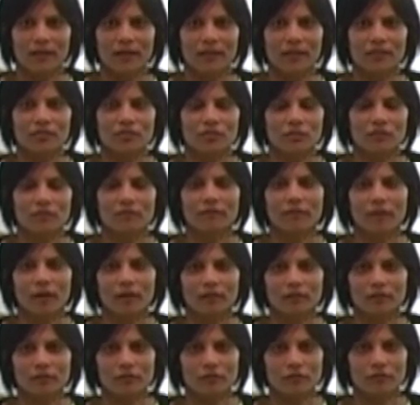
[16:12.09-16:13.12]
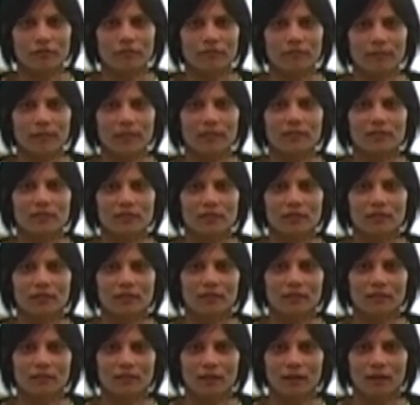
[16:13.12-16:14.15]
ancient fathers of
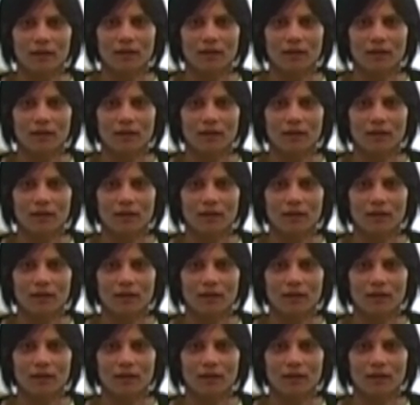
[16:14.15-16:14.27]
medicine